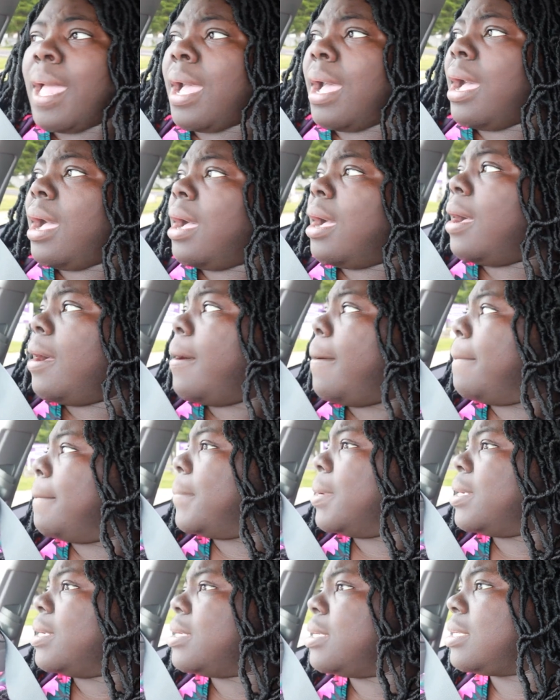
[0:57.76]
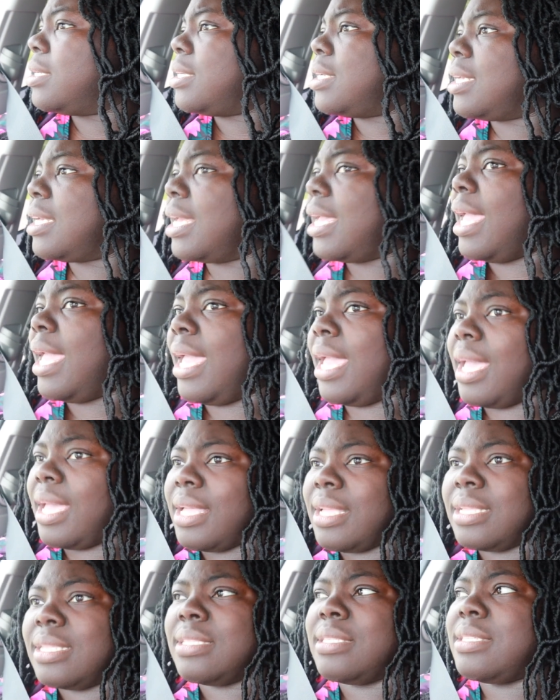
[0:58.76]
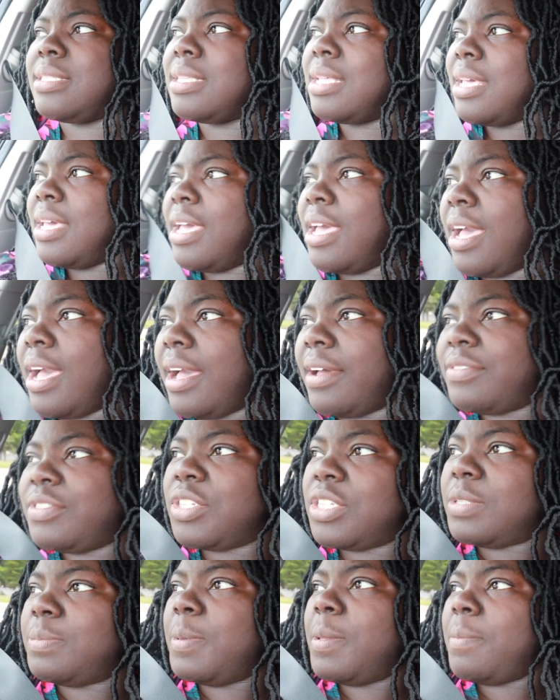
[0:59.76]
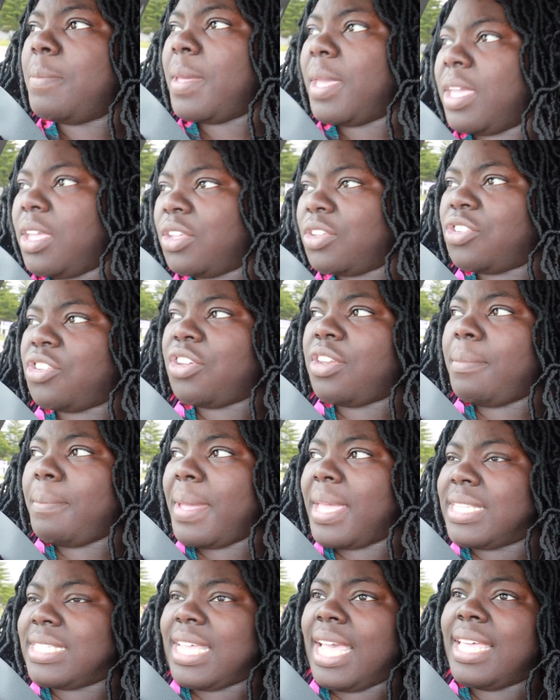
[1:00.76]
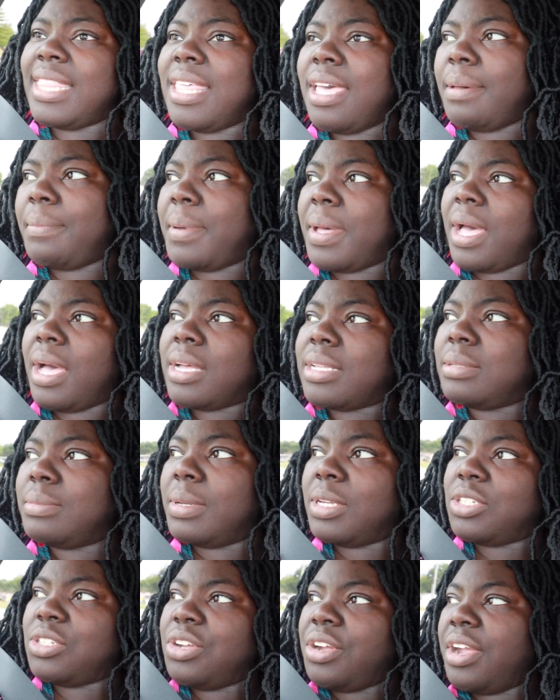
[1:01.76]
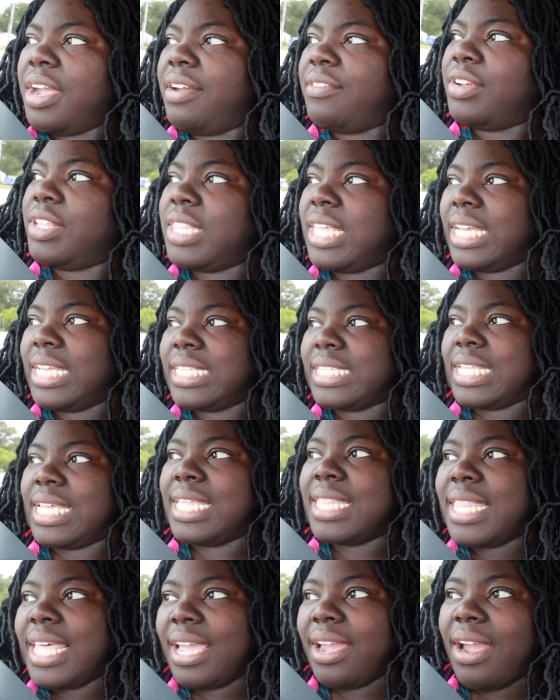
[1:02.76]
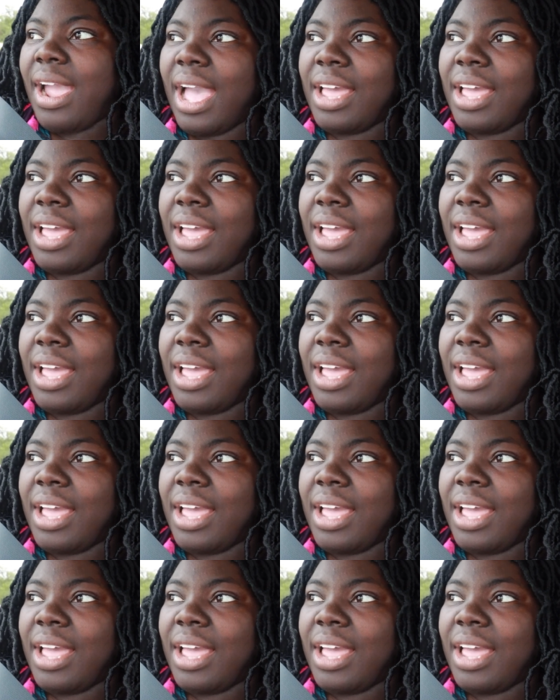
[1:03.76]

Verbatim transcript: Um, and I've just been making sure to maintain that box, make sure everything is in there.